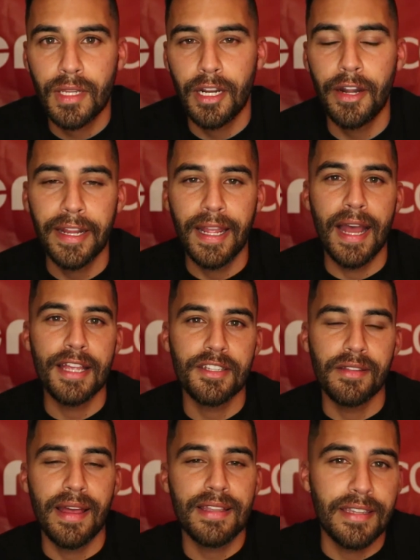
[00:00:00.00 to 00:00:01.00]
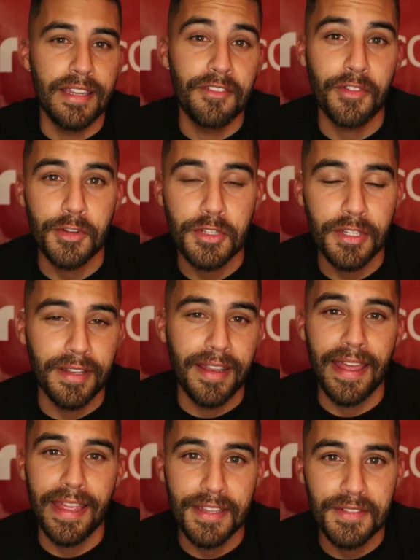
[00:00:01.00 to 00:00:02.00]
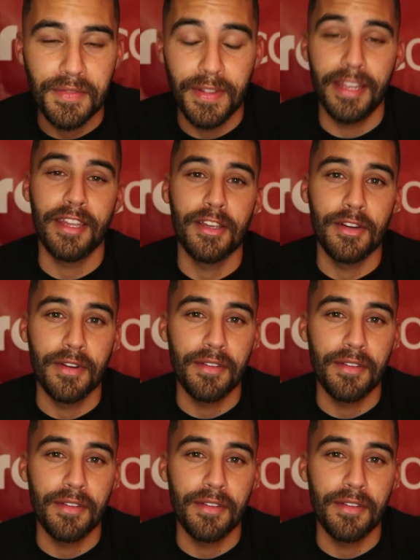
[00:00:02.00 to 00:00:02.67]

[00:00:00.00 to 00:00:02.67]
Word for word: Alright guys, so that's it for today's video.